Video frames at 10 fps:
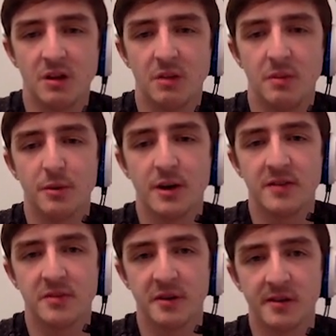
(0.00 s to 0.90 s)
Be brave
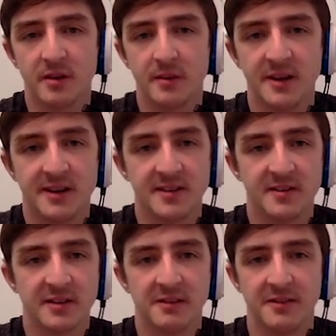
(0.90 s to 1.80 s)
to bring Golbat against
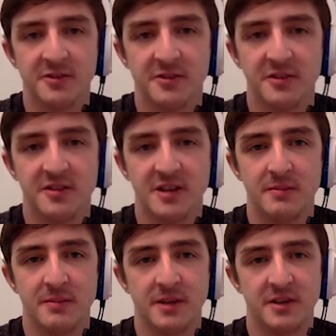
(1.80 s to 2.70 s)
the Garvantula
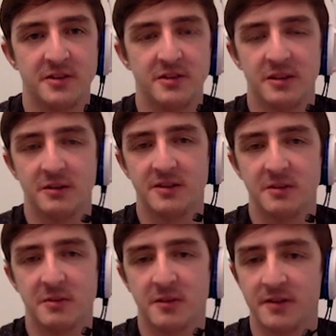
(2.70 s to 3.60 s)
team, and a
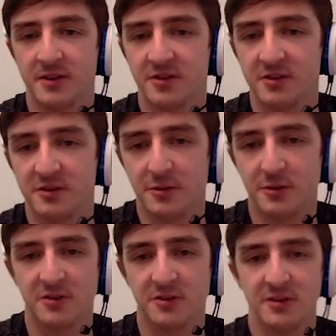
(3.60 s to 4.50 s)
team with Garvantula and
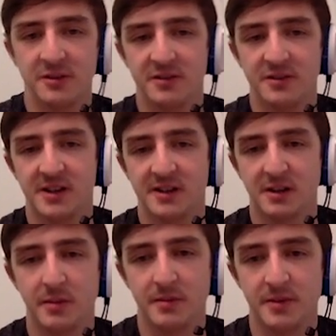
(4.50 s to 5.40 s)
Dugong, so I don't see that
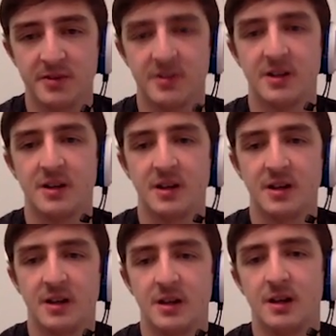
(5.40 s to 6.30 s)
coming much.
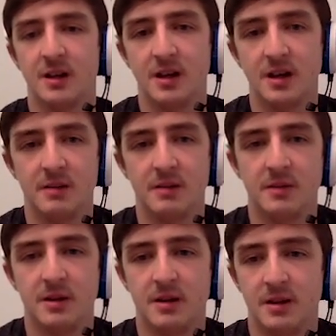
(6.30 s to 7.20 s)

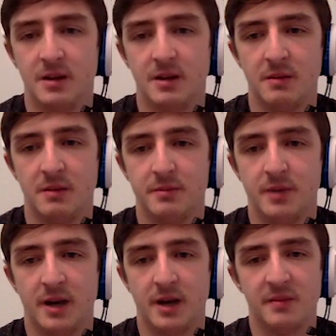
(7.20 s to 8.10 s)

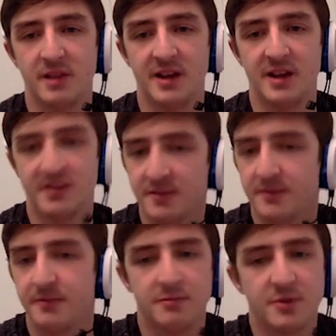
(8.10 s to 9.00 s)
Perhaps lines of
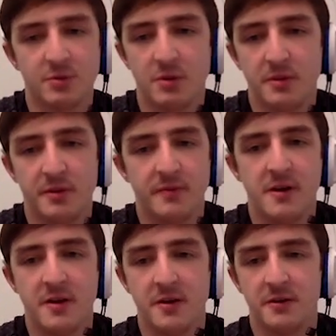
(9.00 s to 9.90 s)
Swampert,
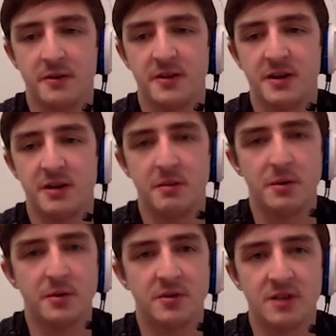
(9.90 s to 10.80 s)
Ferrothorn, and then a
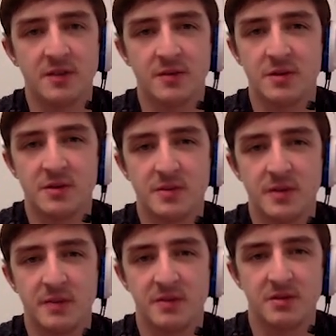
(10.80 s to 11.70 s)
Muck save switch,
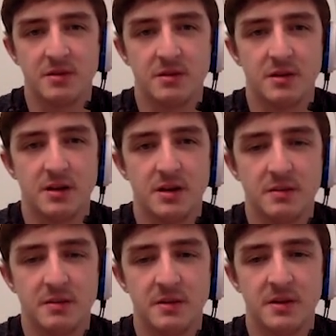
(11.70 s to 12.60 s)
perhaps,
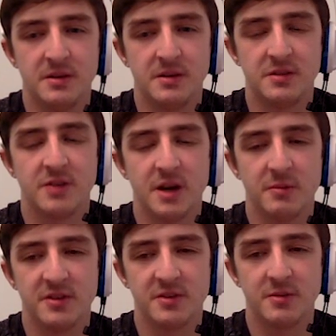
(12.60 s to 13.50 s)
to try and
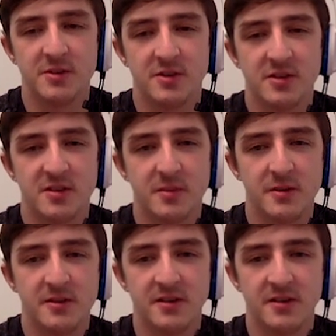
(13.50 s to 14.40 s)
win switch on his
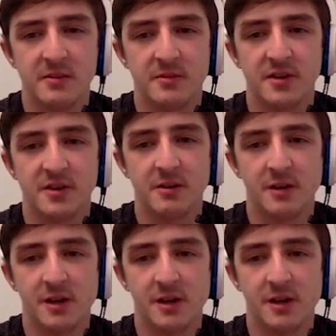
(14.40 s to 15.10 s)
opponent's team. So,